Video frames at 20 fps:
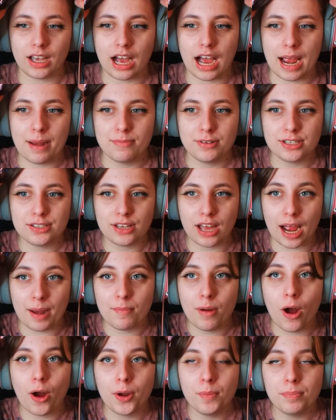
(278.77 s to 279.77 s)
I'm just
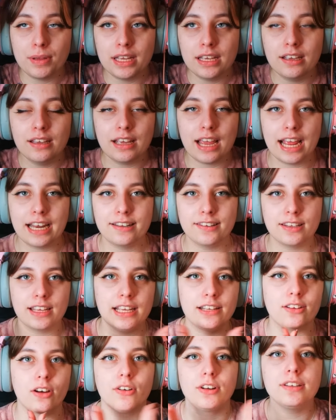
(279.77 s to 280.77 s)
I'm hoping it's
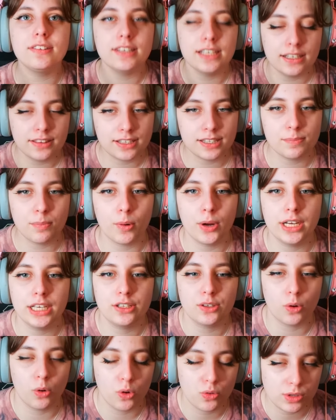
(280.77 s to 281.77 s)
it's honestly at this point
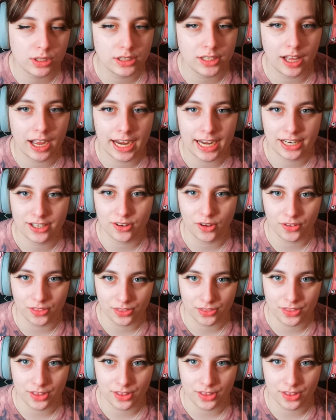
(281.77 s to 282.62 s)
it's all reliant on